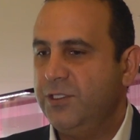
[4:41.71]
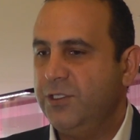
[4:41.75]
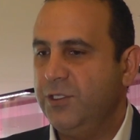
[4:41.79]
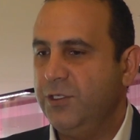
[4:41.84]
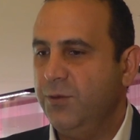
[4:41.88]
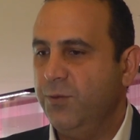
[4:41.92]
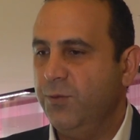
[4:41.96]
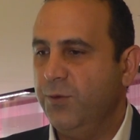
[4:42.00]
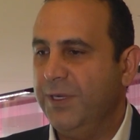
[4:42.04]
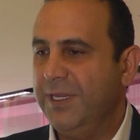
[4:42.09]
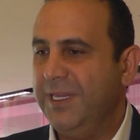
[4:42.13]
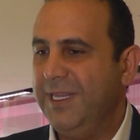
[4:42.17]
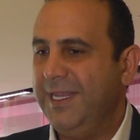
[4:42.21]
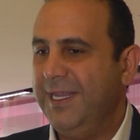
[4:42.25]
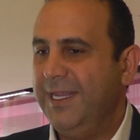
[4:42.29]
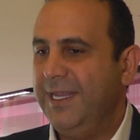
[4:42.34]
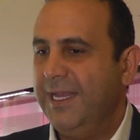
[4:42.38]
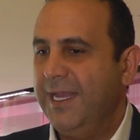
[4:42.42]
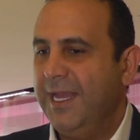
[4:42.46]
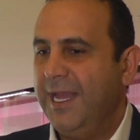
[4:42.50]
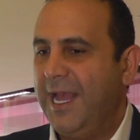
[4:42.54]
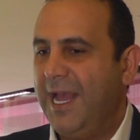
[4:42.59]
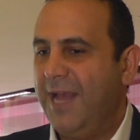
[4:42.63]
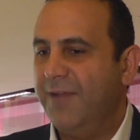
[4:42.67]
to really
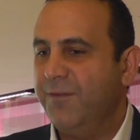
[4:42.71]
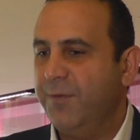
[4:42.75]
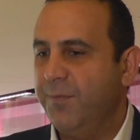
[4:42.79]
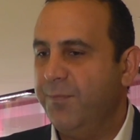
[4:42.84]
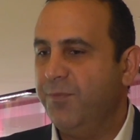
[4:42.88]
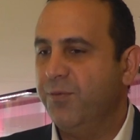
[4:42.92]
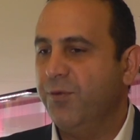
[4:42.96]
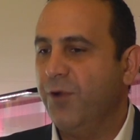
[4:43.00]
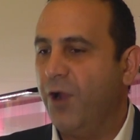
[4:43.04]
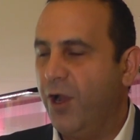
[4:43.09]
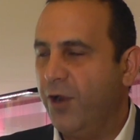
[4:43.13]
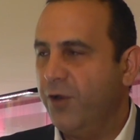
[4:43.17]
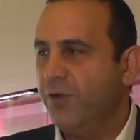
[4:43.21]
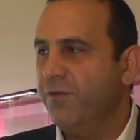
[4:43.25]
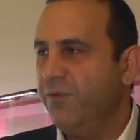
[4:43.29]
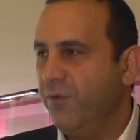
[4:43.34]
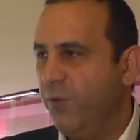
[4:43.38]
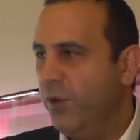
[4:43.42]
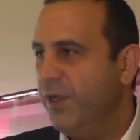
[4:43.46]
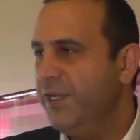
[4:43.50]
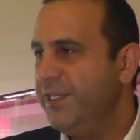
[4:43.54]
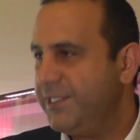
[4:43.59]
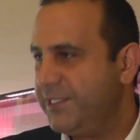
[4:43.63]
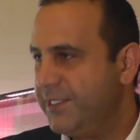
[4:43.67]
have a broader
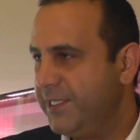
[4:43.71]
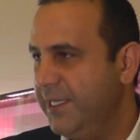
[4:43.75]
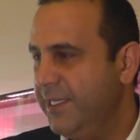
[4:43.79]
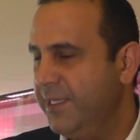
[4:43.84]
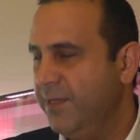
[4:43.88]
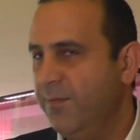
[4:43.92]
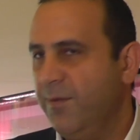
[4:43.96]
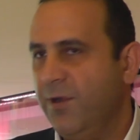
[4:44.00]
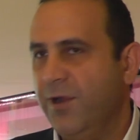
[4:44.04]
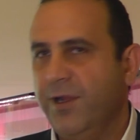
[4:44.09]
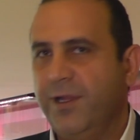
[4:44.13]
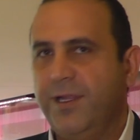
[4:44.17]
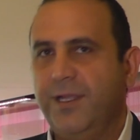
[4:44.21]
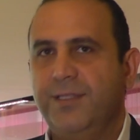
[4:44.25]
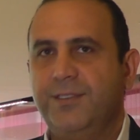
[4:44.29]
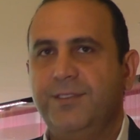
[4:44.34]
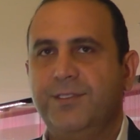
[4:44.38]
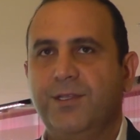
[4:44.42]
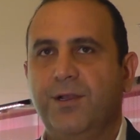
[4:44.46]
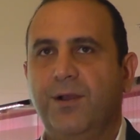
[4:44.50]
voice in the market.